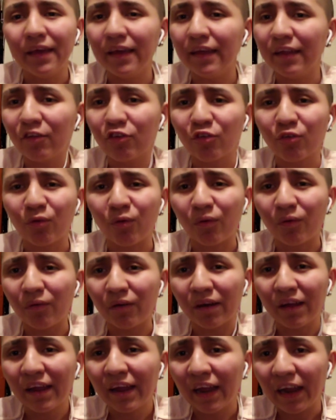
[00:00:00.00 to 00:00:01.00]
And
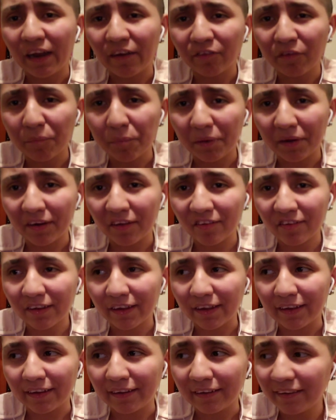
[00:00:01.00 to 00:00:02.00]
so everybody's
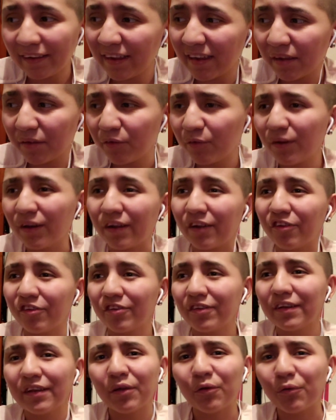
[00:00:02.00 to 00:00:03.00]
like, damn, you got a
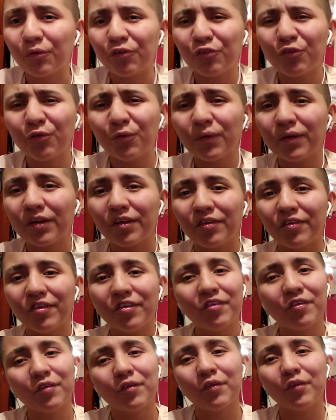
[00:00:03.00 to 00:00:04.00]
shitload of Jordans,
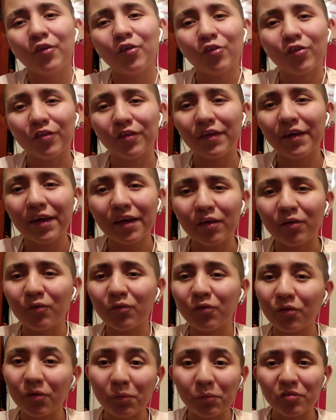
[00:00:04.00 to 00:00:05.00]
this and this and that, you
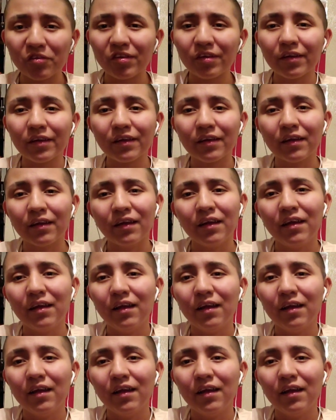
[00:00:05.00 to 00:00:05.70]
know what I'm saying?